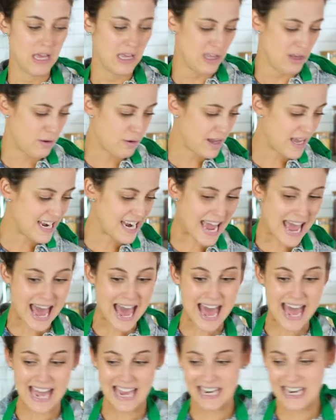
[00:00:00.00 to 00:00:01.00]
You can
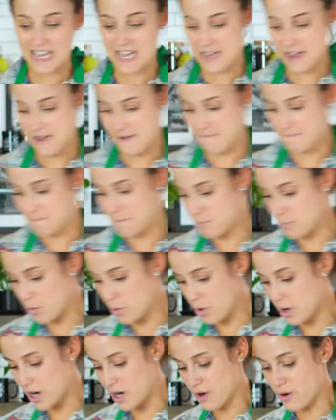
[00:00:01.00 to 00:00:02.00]
add
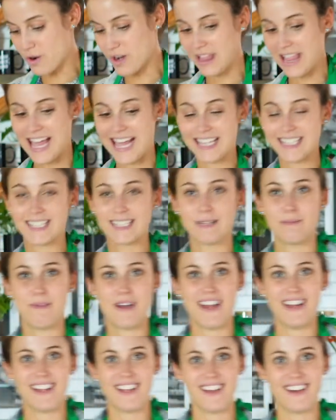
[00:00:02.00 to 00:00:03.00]
more or less
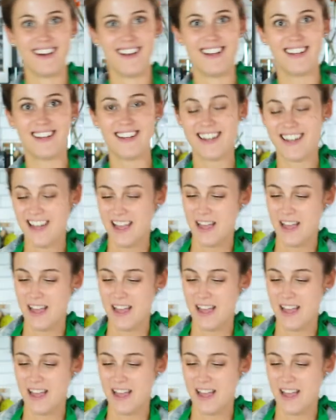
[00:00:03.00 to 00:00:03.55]
depending on